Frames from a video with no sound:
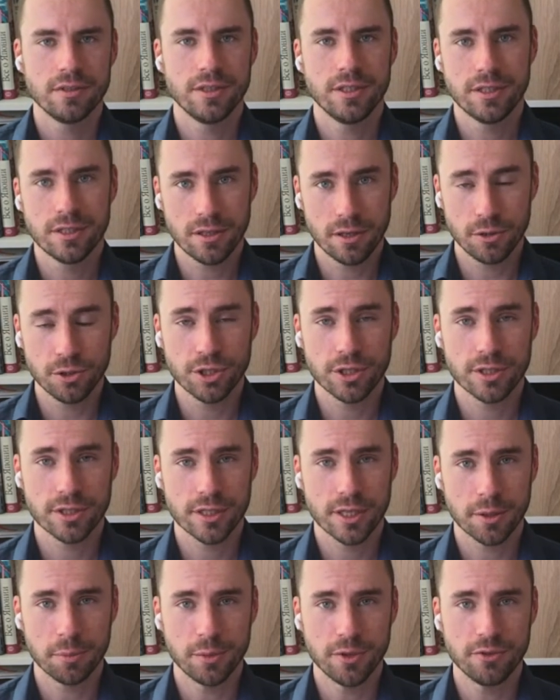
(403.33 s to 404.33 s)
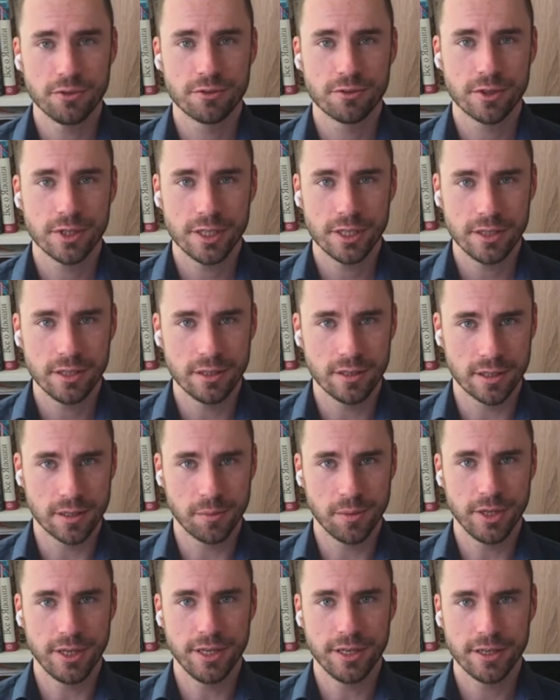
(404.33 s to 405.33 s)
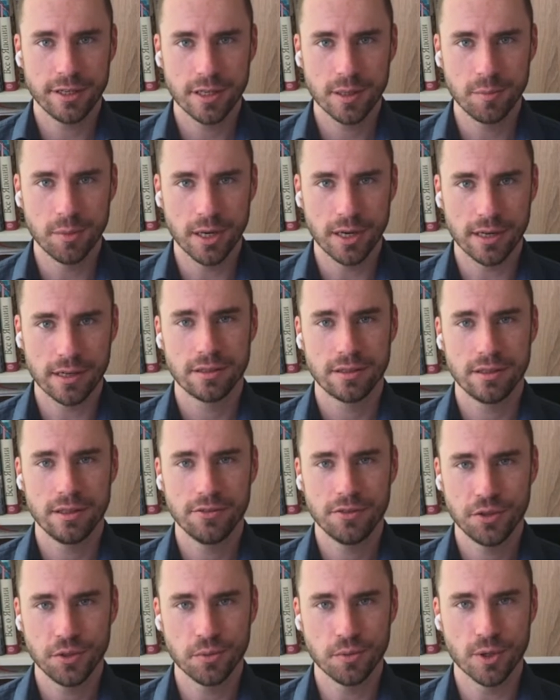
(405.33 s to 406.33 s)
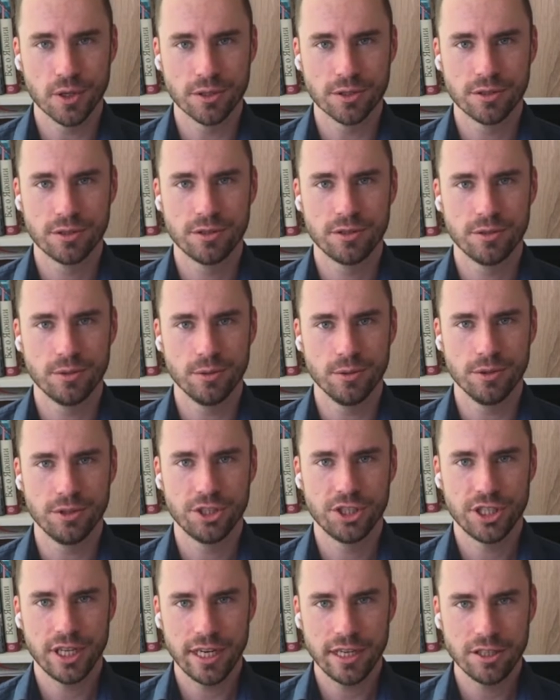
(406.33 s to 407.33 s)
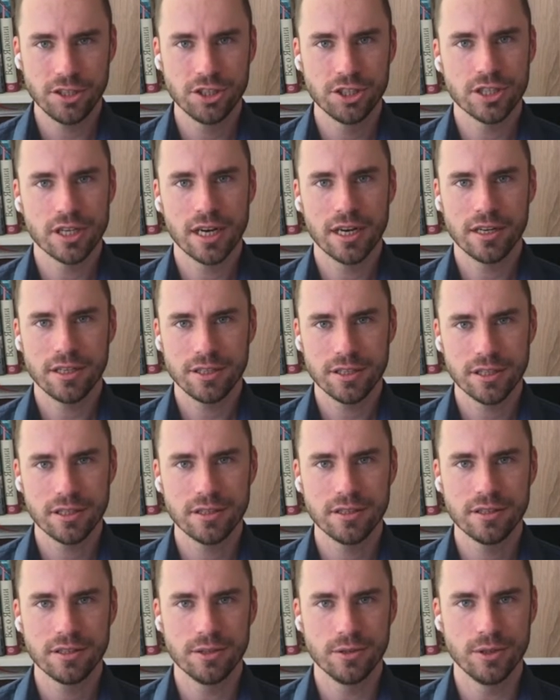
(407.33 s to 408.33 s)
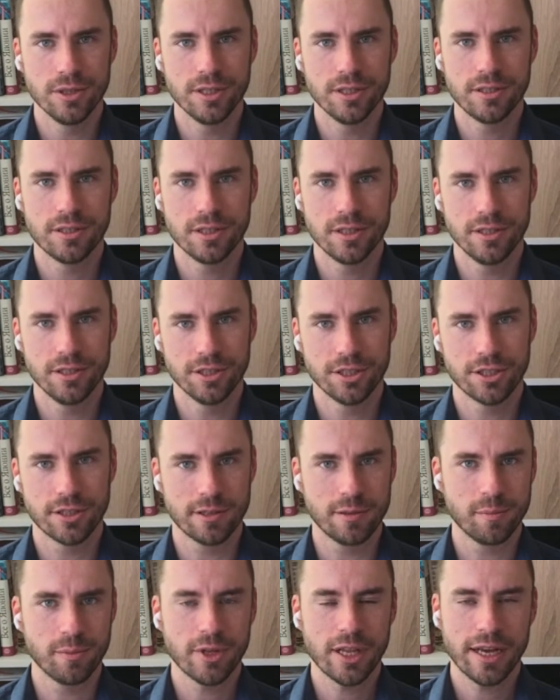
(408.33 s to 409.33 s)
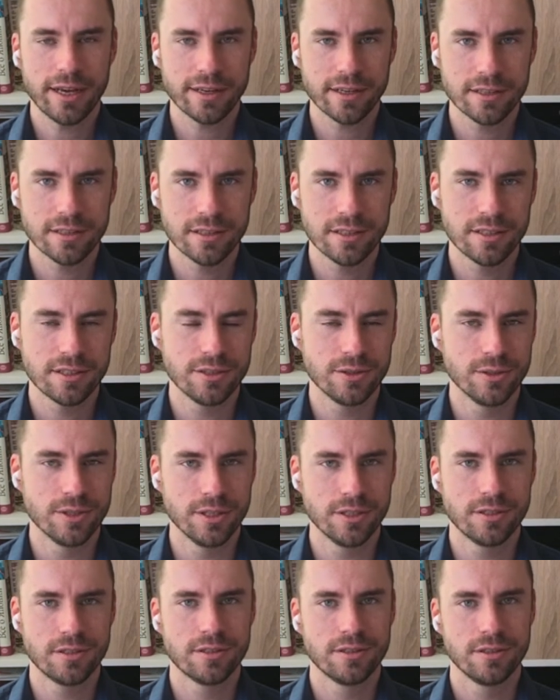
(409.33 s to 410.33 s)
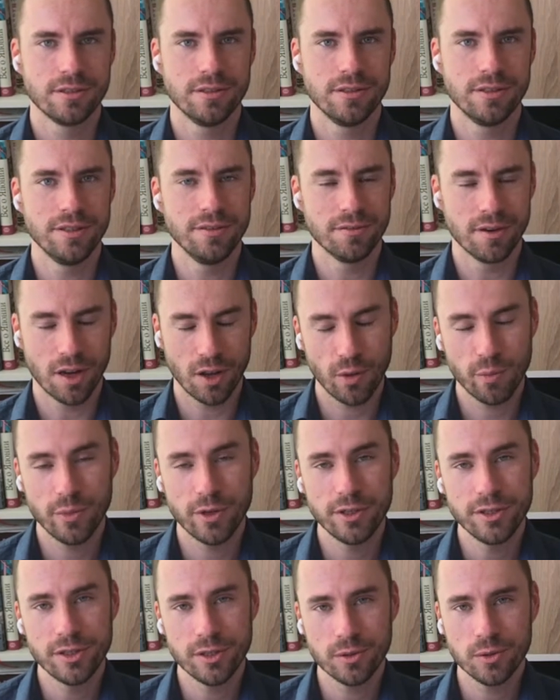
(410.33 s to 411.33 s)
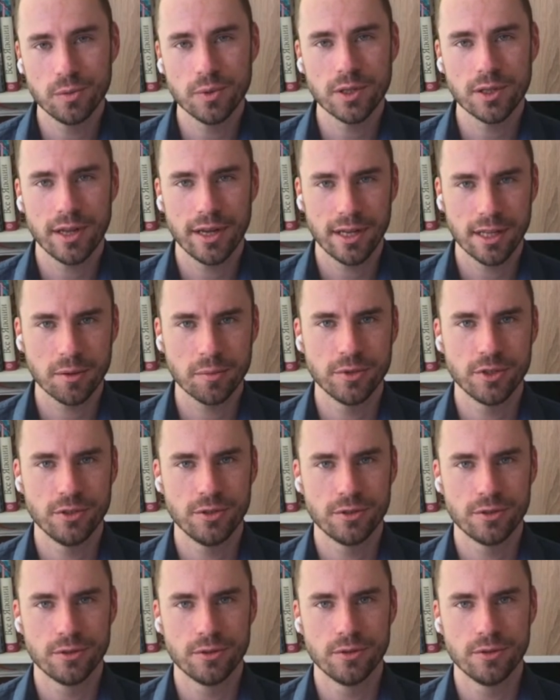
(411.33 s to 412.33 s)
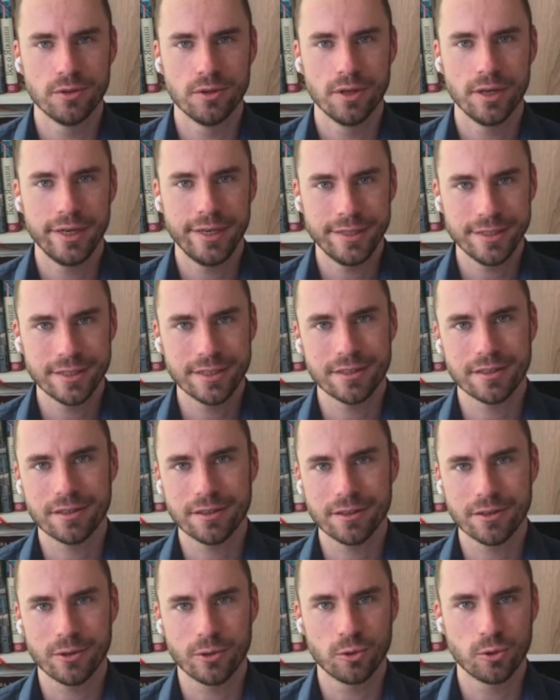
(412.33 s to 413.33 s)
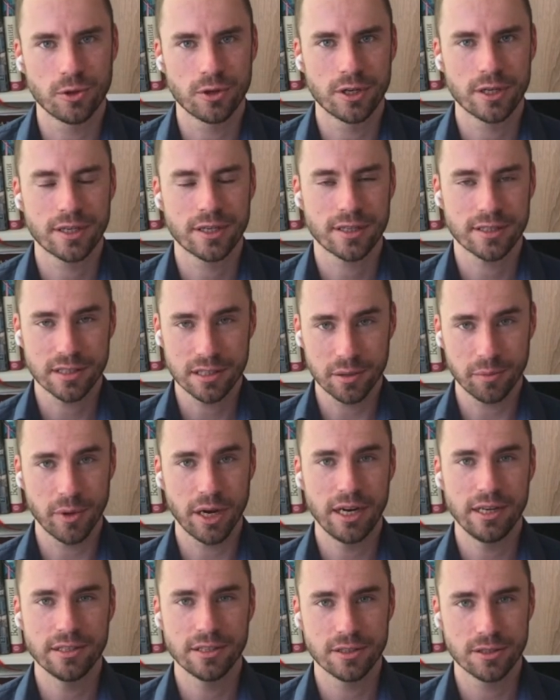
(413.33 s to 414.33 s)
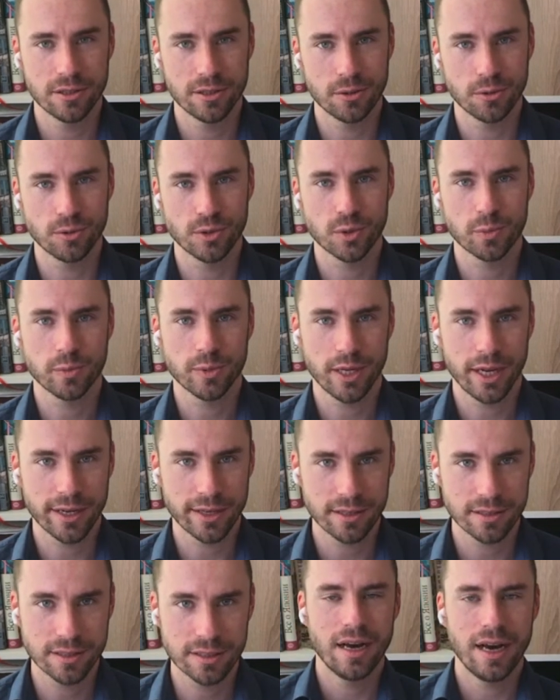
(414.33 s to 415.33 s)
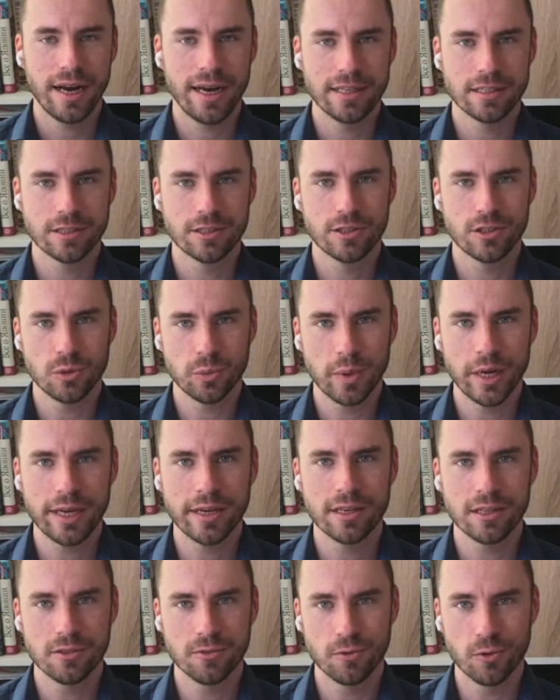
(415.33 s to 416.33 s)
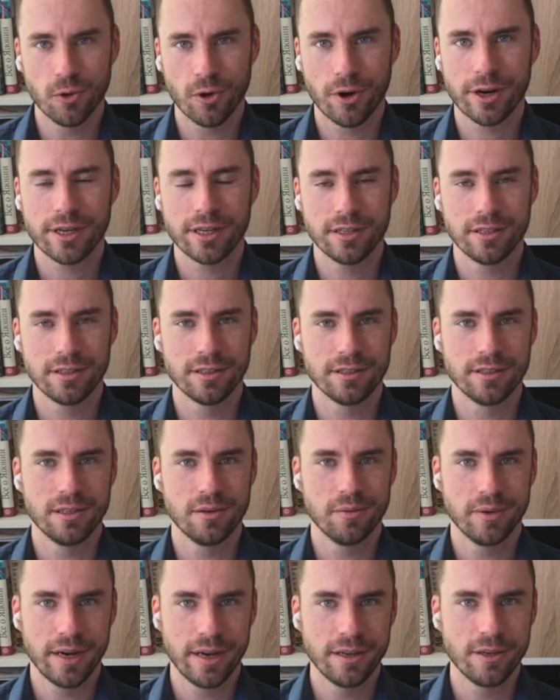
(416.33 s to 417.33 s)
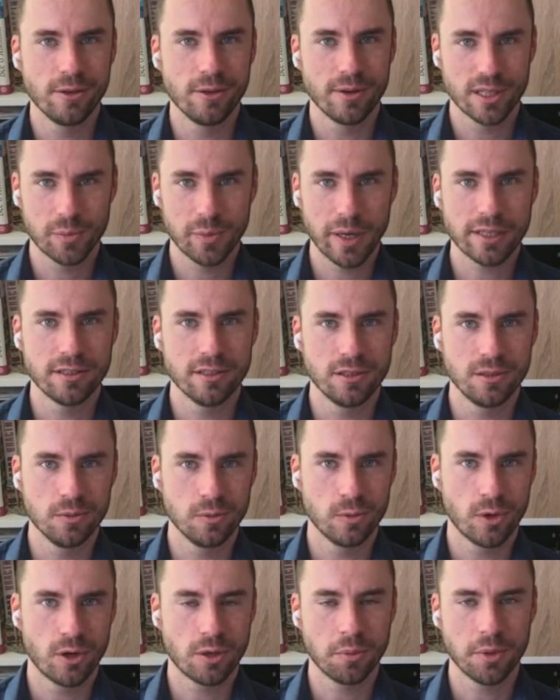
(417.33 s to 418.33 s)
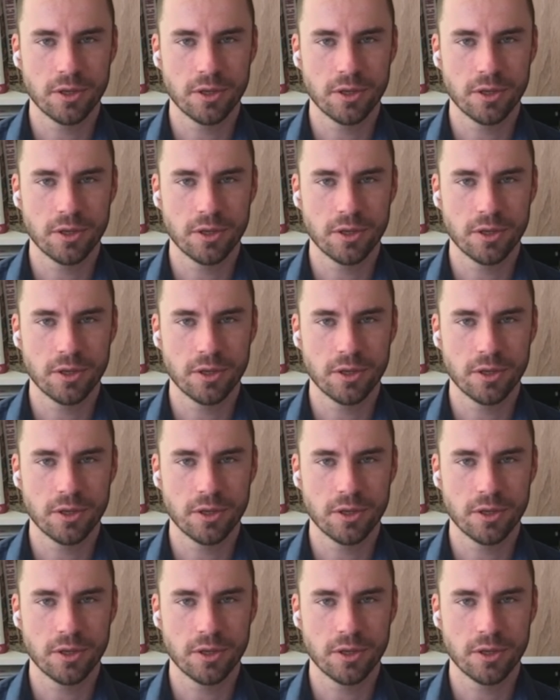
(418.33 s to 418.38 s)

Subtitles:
These solutions can be free in the beginning, but if you want to change anything, you need additional plugins, you need developers who will help you to install or customize those plugins and to make it work in the way you expect it to work.